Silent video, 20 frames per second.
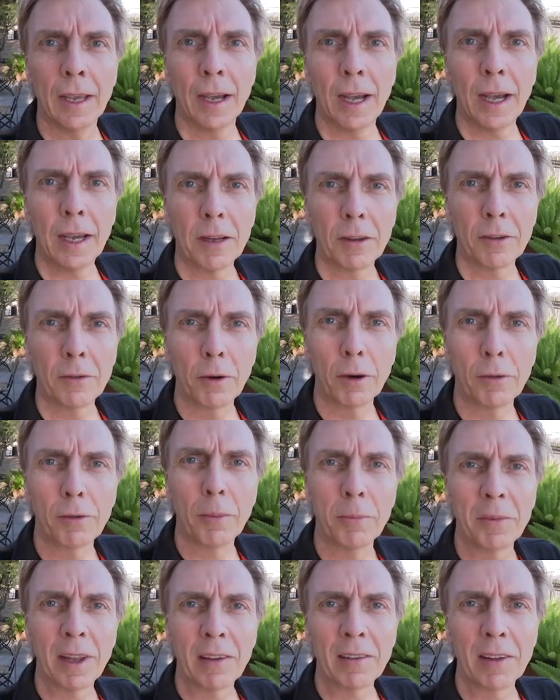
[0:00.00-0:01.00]
Hi, this is Rob
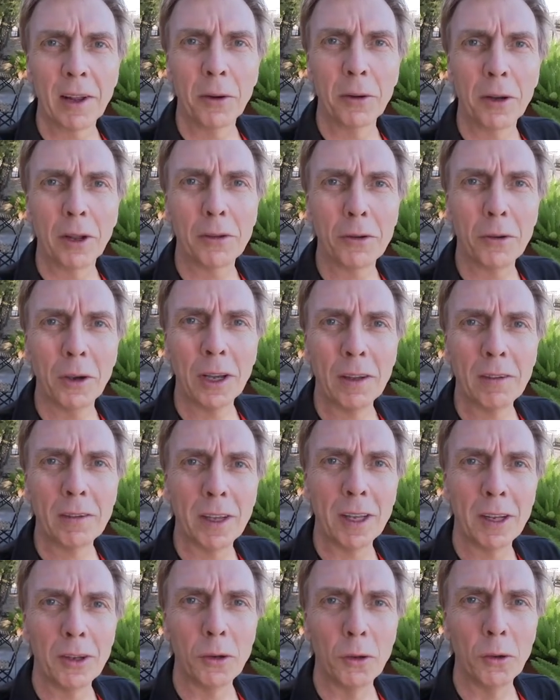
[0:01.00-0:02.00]
from Tesla Owners US
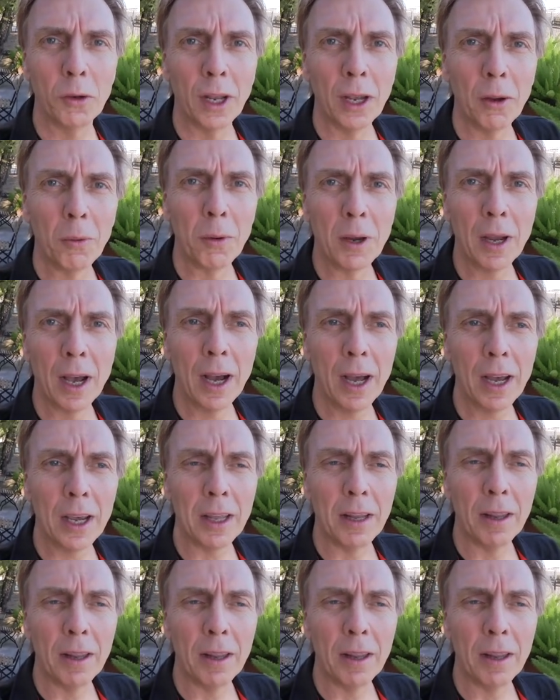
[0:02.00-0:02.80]
and today we are